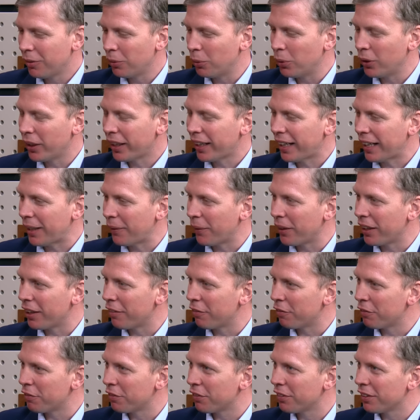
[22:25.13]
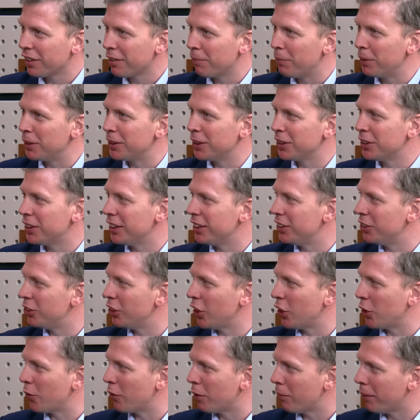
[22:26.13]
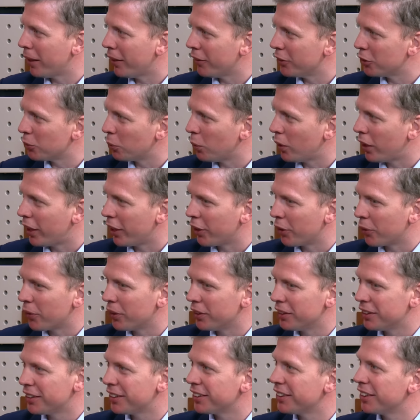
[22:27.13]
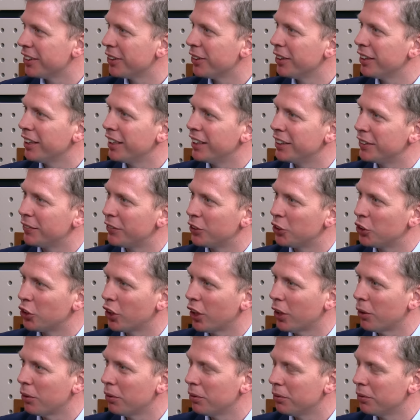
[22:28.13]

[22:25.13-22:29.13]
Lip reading: work out if the business is genuine about its why or it's for show?